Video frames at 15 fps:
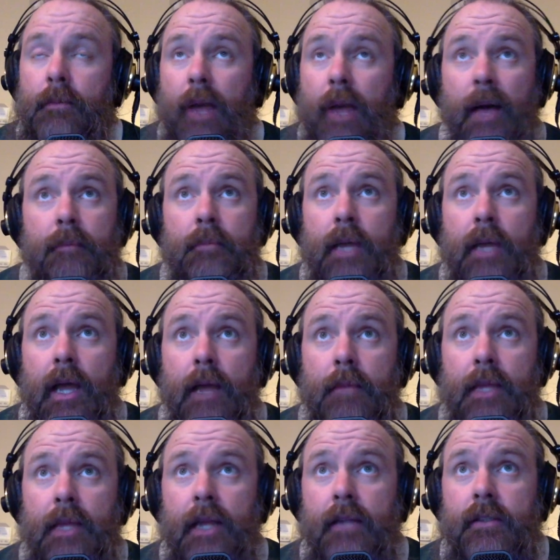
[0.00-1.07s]
I'd
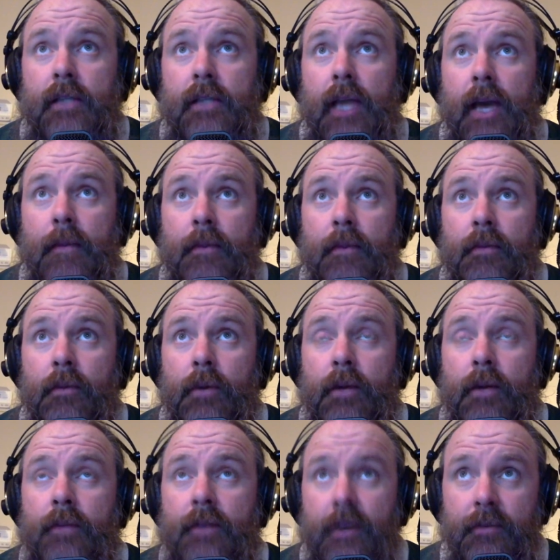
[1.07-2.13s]
be actually happy if I ran
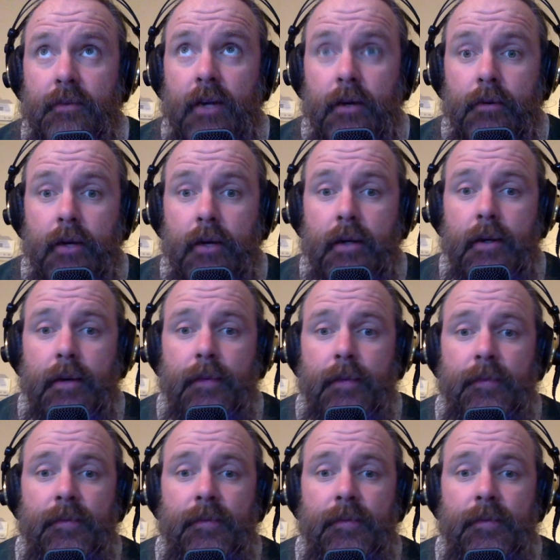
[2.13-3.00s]
a 5.9 right now.